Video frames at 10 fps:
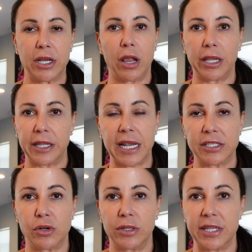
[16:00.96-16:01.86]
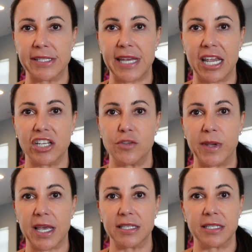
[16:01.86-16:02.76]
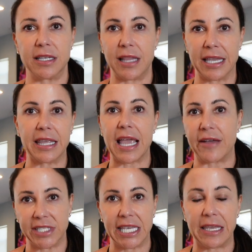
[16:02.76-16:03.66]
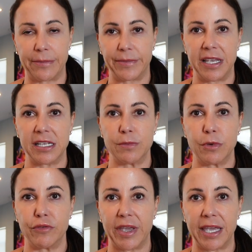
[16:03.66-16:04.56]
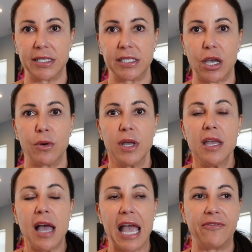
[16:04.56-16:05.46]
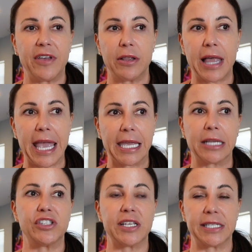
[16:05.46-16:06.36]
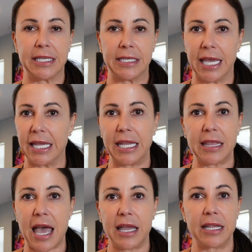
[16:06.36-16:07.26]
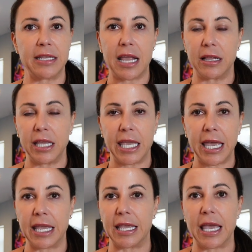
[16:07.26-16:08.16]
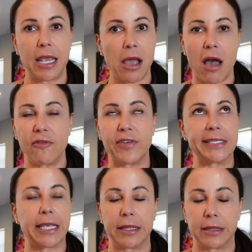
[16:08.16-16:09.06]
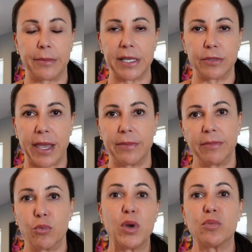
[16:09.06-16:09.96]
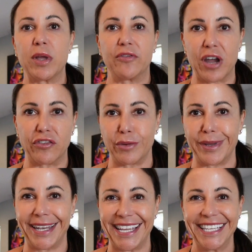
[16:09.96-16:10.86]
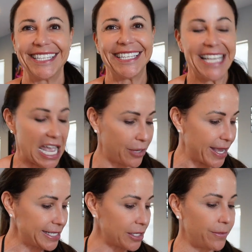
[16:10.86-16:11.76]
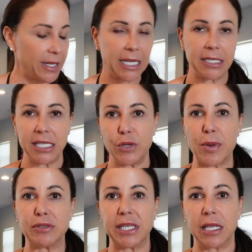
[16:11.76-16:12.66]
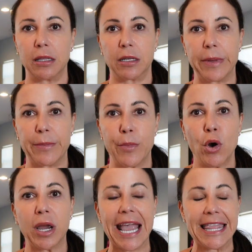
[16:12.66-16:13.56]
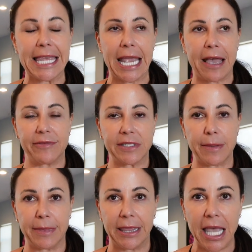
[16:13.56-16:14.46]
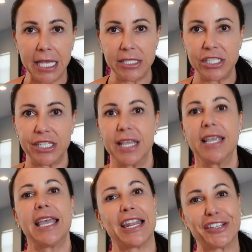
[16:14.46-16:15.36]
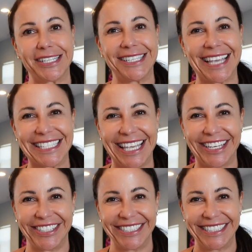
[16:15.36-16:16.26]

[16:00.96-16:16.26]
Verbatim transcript: calling the next girl on the stage because like they have to keep things moving. So I feel like just hitting that and nailing it and getting off is like the best way. Win-win for everybody. Anyway, so I'm gonna continue posing a little bit more and then have some lunch and I'll talk to you guys later.